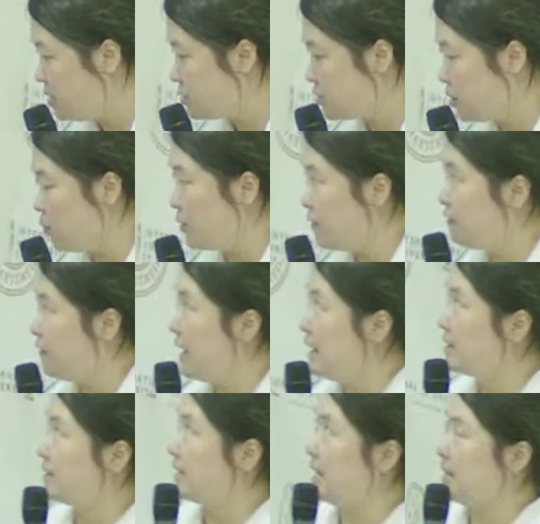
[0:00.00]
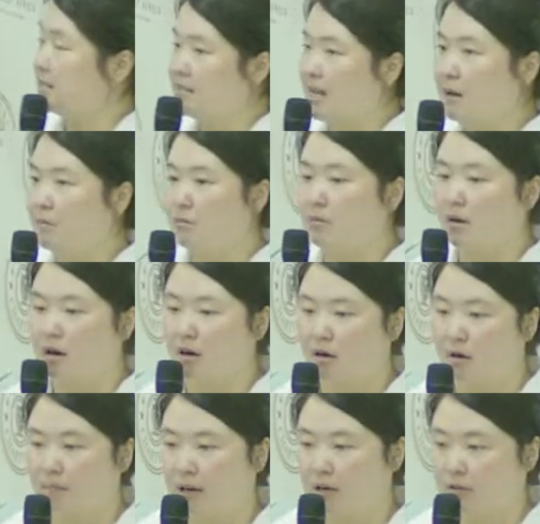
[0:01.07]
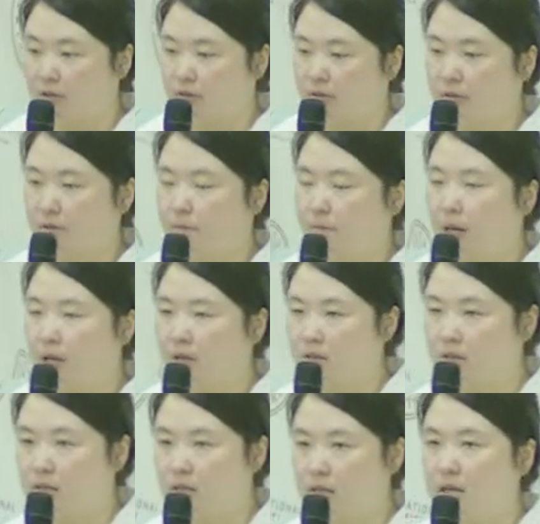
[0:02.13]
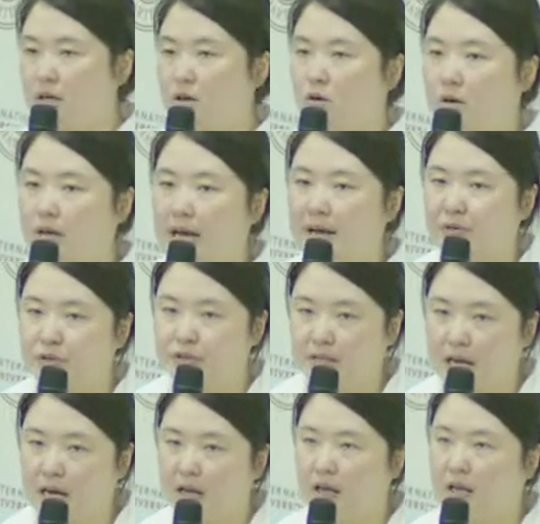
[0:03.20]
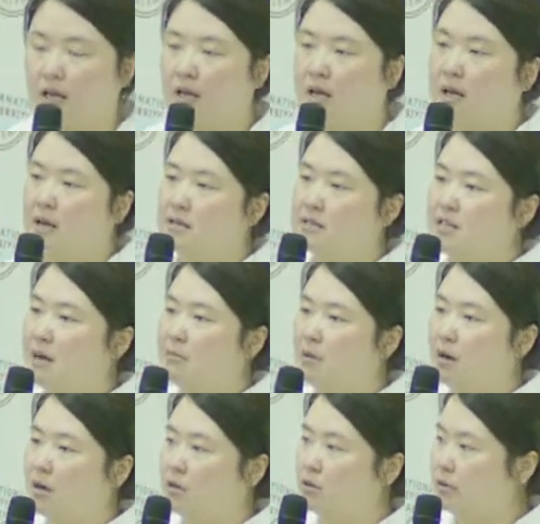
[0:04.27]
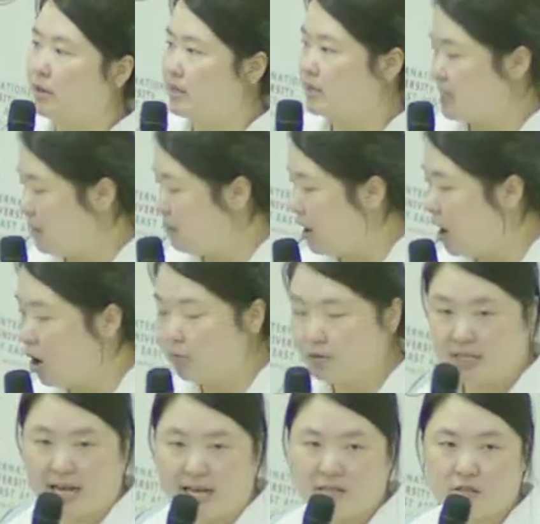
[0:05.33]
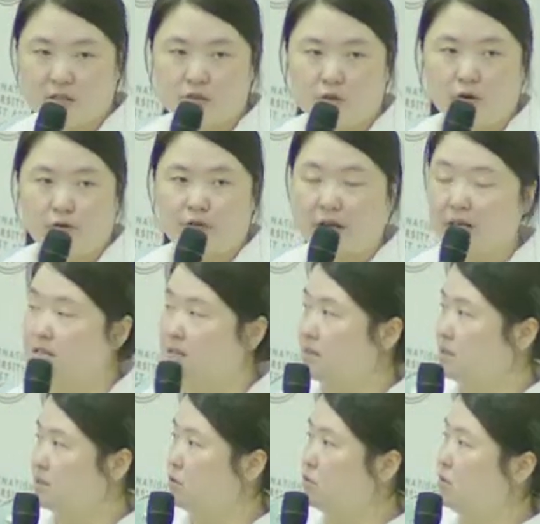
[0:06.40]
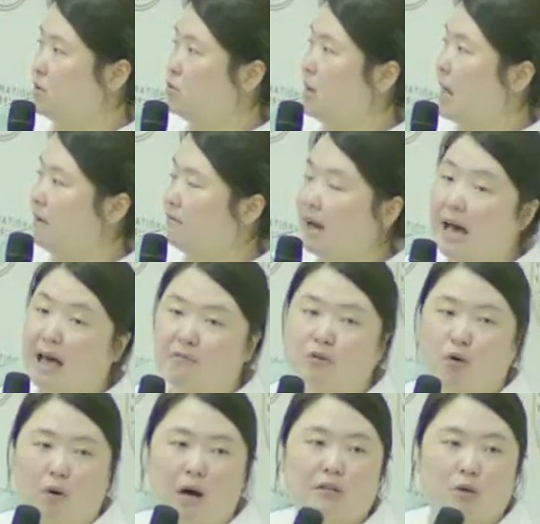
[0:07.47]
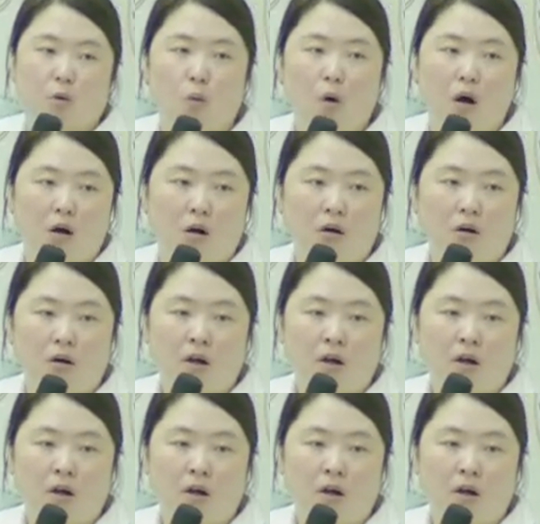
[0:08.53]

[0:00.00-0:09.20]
So we find that some are about the policy or the understanding, some are really some objects. So for instance, you need to have a handle on the wall